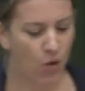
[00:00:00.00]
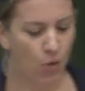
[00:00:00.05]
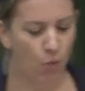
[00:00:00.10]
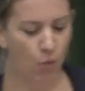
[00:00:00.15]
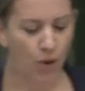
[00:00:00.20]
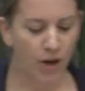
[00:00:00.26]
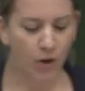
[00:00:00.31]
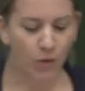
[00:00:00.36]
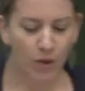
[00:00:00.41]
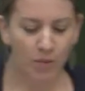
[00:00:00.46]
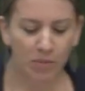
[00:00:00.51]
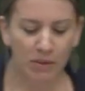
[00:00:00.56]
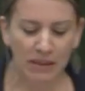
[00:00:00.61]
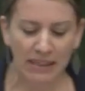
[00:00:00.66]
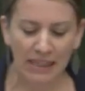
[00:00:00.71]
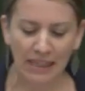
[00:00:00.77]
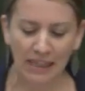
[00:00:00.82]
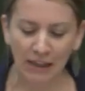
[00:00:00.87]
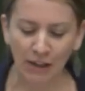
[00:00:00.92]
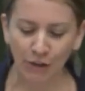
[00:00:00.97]
What do we
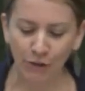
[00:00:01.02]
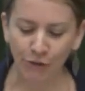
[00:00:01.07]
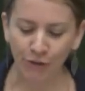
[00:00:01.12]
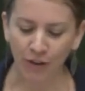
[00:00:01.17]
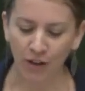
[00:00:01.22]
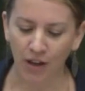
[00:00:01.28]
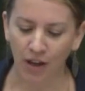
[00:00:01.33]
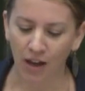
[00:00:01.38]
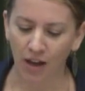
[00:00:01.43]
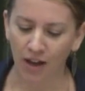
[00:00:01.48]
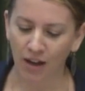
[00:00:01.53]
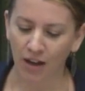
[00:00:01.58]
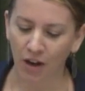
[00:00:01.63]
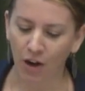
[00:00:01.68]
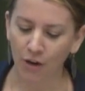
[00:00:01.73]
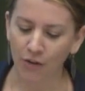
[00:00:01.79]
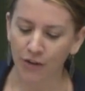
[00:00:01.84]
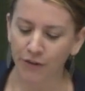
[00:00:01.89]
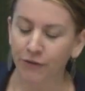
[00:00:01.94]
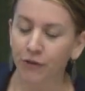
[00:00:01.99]
believe uh,
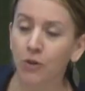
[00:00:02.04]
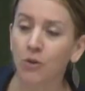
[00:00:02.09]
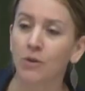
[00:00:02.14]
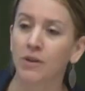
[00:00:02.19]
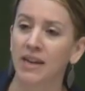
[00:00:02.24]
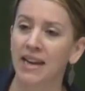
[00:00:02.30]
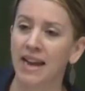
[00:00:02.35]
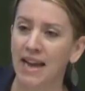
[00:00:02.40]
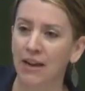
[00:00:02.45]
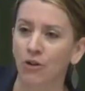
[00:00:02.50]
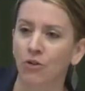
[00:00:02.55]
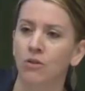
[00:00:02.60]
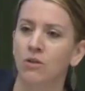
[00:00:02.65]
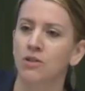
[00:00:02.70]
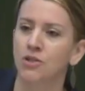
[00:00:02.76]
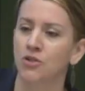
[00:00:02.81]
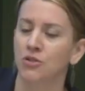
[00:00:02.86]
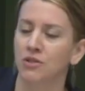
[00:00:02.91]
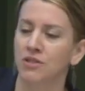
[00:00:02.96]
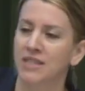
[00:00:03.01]
are the food and
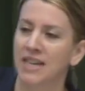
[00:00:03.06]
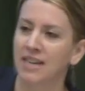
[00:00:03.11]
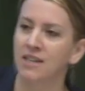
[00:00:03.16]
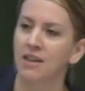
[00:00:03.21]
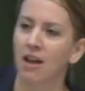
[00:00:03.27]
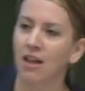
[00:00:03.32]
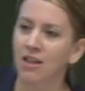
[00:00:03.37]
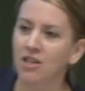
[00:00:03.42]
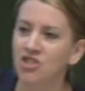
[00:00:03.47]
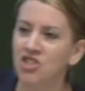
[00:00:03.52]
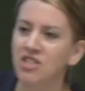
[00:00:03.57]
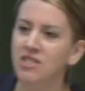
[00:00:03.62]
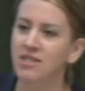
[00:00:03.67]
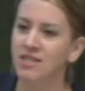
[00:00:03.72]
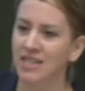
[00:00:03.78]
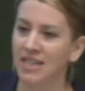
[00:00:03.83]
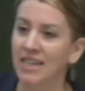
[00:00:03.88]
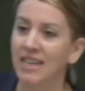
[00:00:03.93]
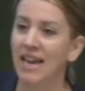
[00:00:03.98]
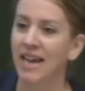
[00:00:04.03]
agricultural technologies
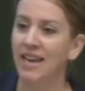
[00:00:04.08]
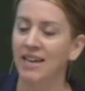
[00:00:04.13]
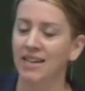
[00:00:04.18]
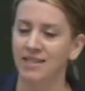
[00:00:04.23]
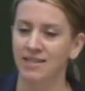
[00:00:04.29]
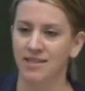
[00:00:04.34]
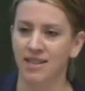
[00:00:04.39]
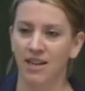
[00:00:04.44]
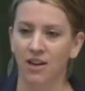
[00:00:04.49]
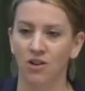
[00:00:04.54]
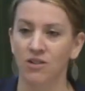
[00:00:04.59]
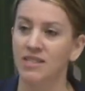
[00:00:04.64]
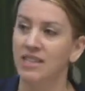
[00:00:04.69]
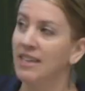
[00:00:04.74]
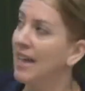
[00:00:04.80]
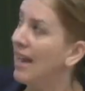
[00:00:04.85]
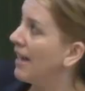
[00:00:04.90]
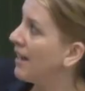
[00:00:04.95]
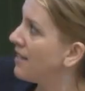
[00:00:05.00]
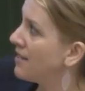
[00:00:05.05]
to get us there, to
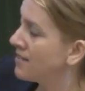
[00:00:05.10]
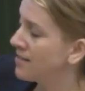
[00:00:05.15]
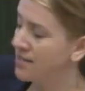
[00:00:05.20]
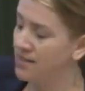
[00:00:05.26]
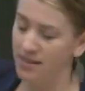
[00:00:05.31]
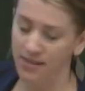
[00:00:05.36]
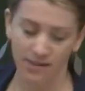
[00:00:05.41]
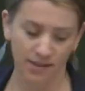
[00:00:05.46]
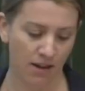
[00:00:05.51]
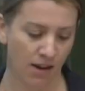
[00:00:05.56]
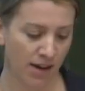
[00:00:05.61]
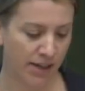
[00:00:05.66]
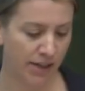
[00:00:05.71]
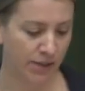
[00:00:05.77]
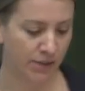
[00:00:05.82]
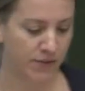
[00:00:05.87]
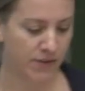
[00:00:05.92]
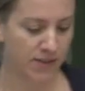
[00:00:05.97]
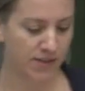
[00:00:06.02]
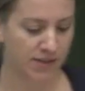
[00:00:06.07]
get us to this kind
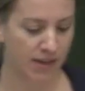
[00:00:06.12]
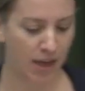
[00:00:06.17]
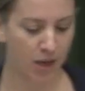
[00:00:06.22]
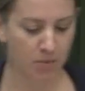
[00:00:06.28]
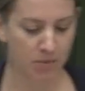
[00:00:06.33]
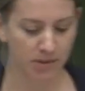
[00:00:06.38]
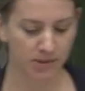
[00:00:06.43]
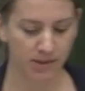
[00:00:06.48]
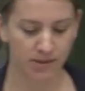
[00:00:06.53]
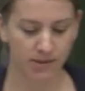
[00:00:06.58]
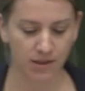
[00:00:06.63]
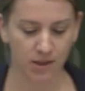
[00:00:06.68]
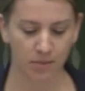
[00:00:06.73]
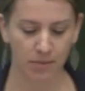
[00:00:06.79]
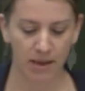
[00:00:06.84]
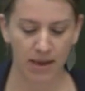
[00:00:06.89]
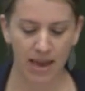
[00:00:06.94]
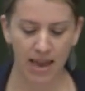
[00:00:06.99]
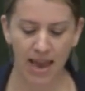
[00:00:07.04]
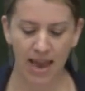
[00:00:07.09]
of sustainable
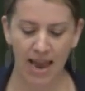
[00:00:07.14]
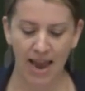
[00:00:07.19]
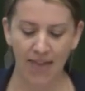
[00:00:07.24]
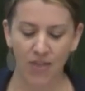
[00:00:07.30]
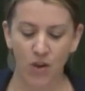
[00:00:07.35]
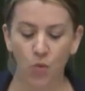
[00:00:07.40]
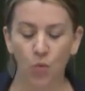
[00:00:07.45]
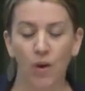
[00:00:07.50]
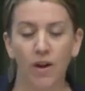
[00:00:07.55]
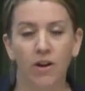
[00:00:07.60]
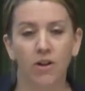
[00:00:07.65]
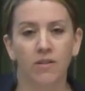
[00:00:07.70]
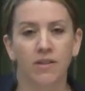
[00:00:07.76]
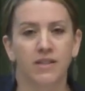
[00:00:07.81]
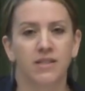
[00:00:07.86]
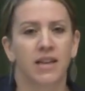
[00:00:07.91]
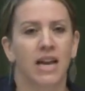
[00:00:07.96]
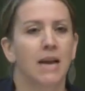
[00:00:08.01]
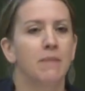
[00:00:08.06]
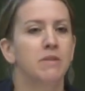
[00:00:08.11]
system? And then what are the
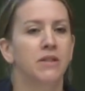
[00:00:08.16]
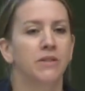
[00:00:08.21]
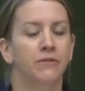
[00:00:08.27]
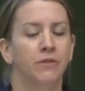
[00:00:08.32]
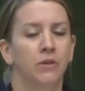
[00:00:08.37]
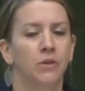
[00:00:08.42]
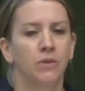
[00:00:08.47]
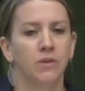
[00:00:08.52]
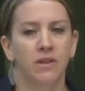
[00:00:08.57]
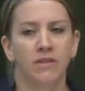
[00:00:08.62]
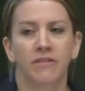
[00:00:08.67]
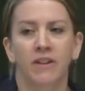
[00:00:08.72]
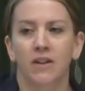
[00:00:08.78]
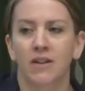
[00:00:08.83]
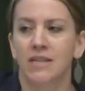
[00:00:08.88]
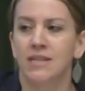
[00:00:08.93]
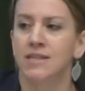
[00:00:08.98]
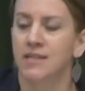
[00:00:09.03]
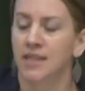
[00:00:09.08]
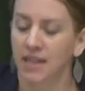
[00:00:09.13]
types of food, the
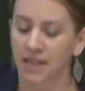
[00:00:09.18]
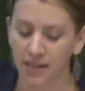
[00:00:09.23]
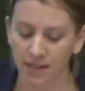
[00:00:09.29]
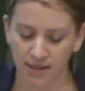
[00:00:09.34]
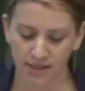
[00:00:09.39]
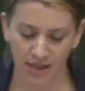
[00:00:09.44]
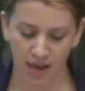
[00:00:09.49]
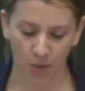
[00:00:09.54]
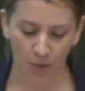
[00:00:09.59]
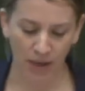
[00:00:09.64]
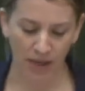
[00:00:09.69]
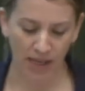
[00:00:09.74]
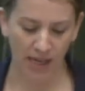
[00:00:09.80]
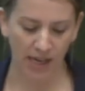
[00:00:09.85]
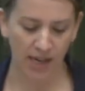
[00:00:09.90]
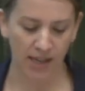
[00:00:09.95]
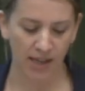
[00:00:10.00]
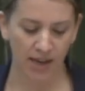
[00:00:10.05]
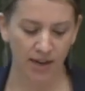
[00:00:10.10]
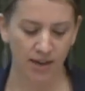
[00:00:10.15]
very seeds that we
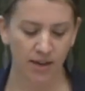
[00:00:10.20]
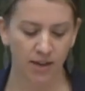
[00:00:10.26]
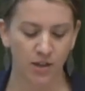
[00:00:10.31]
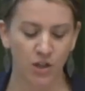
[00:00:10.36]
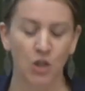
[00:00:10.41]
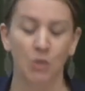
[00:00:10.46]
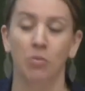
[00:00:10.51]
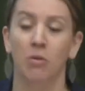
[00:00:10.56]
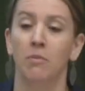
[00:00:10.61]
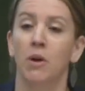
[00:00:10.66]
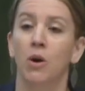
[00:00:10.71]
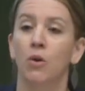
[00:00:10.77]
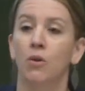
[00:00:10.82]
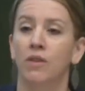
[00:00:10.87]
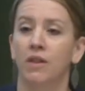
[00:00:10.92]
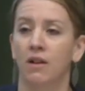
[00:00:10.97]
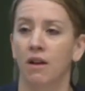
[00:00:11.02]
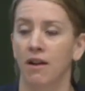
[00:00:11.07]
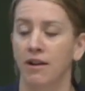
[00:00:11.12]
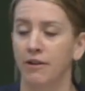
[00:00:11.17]
need then to
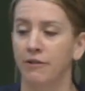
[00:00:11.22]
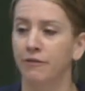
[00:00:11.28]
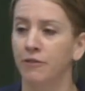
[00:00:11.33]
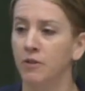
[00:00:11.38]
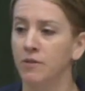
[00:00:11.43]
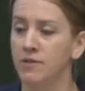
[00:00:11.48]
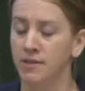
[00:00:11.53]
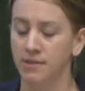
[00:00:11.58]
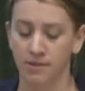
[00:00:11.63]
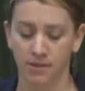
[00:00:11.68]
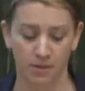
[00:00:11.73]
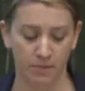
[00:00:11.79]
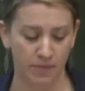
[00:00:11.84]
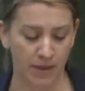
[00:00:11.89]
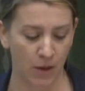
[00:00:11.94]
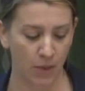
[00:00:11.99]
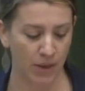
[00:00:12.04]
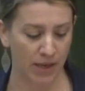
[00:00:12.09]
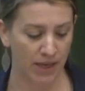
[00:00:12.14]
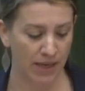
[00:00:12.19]
promote the kind of food system
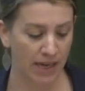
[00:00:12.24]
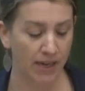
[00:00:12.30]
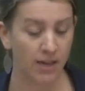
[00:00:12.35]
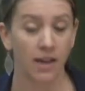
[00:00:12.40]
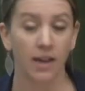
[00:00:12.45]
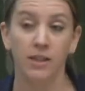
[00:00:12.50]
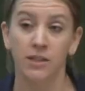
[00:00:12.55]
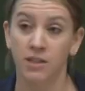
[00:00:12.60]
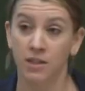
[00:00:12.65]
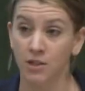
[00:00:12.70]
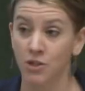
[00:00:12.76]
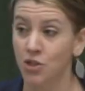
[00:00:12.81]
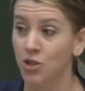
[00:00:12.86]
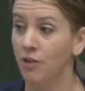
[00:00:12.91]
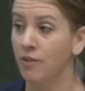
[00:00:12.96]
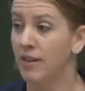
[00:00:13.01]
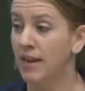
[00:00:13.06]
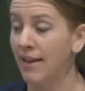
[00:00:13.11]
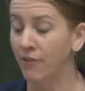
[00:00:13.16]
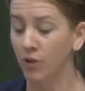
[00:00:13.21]
that we need to
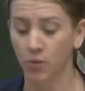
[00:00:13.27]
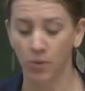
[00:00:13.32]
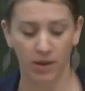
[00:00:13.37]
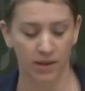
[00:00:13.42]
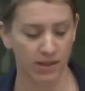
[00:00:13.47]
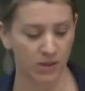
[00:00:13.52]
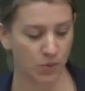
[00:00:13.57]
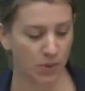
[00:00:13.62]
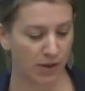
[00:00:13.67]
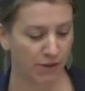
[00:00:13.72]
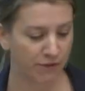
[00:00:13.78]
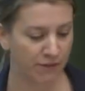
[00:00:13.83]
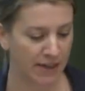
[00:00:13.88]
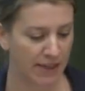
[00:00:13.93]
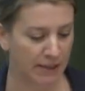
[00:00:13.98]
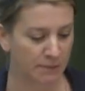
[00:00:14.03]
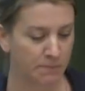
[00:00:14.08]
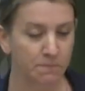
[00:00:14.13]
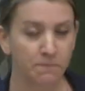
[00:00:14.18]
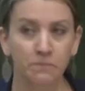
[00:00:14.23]
ensure that everyone is well
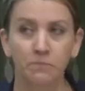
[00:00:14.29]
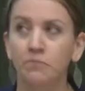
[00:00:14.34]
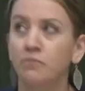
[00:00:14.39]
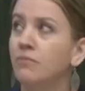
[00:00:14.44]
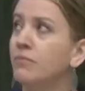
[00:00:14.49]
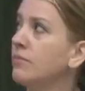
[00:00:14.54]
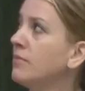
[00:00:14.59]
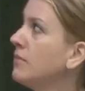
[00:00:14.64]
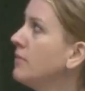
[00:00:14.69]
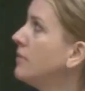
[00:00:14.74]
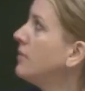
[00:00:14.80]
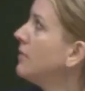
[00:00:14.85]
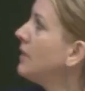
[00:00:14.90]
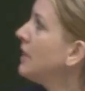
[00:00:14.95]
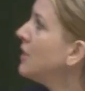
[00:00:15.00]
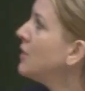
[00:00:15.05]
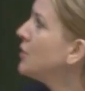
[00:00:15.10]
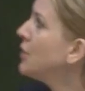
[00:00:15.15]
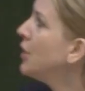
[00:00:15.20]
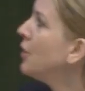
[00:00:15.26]
fed?
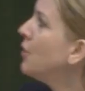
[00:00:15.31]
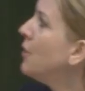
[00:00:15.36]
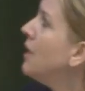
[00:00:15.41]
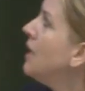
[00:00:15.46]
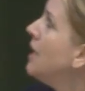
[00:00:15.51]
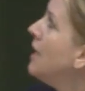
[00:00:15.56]
So